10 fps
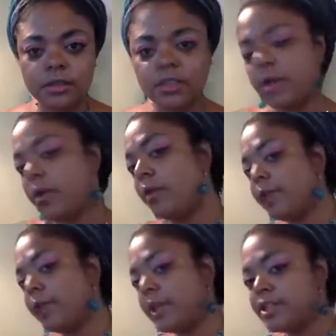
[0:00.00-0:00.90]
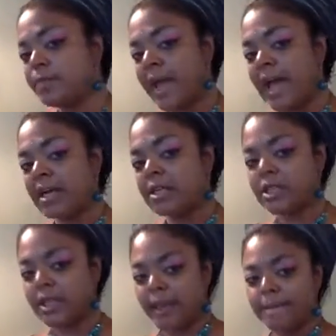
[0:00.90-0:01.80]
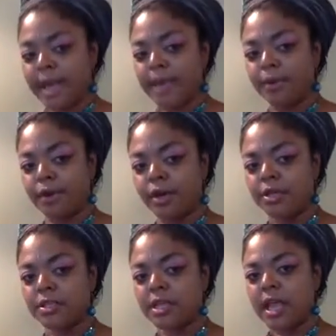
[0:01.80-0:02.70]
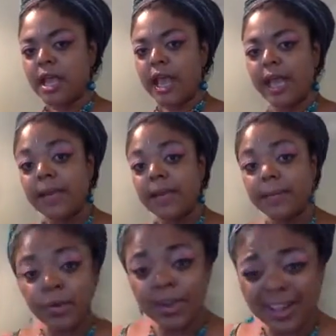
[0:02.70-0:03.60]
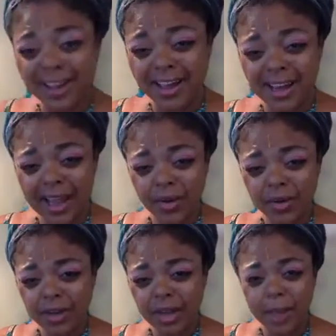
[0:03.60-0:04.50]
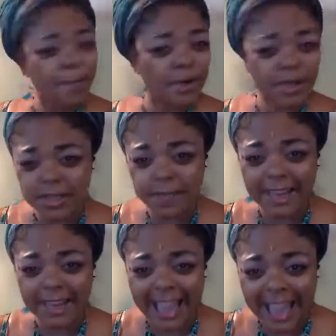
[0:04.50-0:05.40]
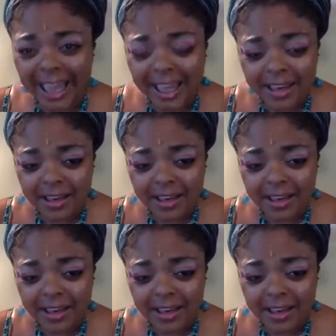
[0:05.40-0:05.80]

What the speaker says: So I reached back to get my purse, and he pulled a gun out and put it to my head.